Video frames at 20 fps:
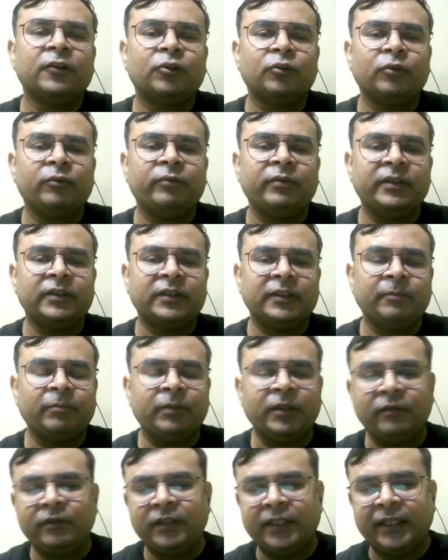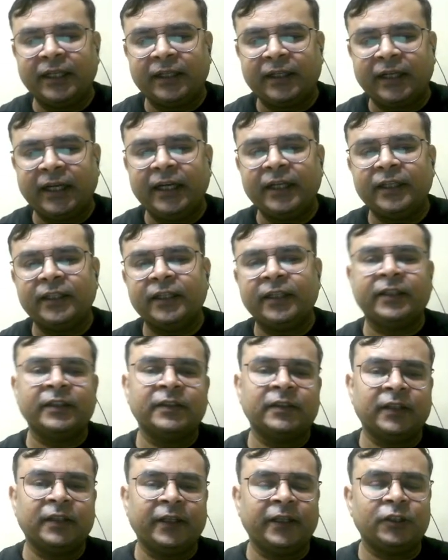So we can write it
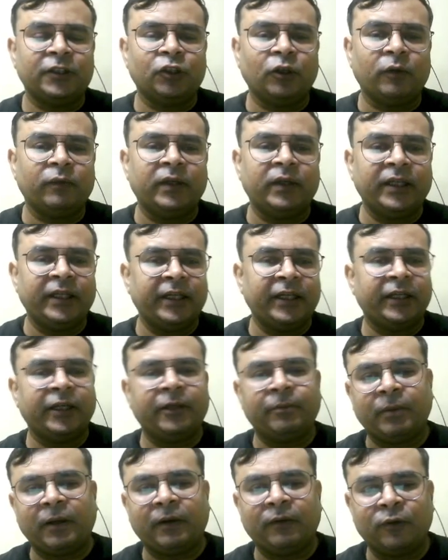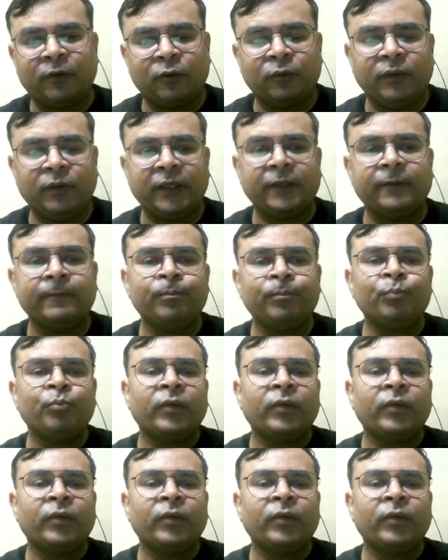is the ratio of indicated power over